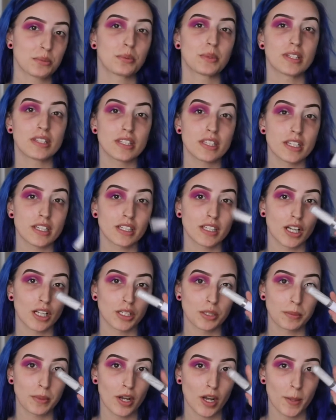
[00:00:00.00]
with the
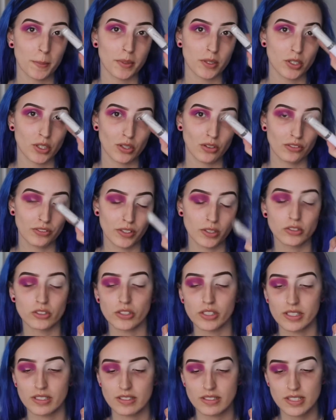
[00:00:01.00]
ColourPop No
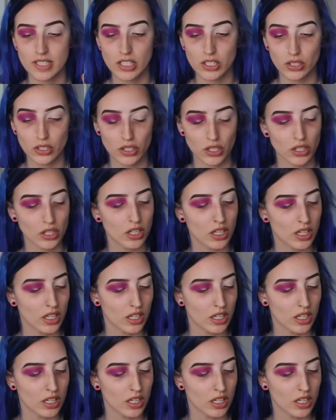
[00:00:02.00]
Filter Concealer